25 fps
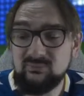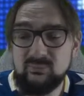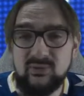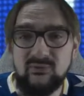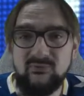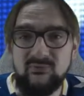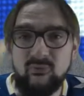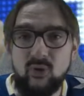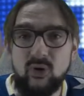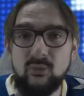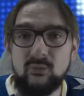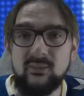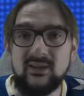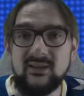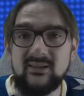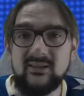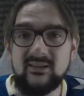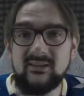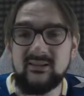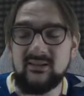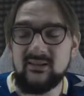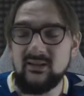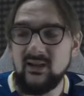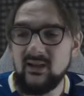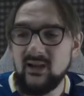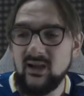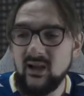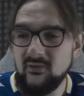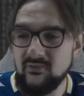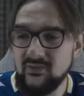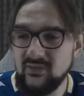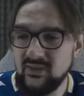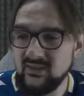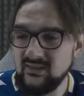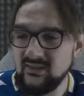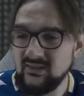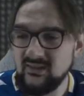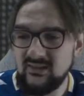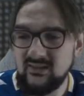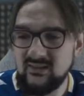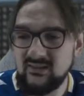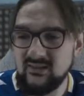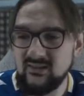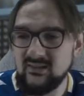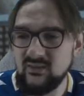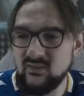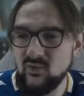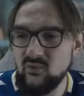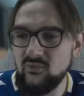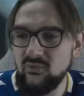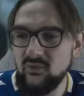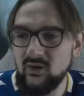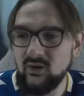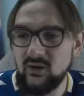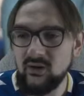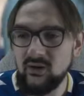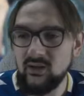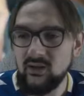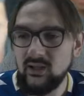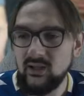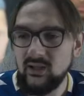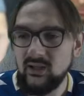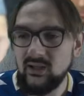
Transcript: performance of this season so far.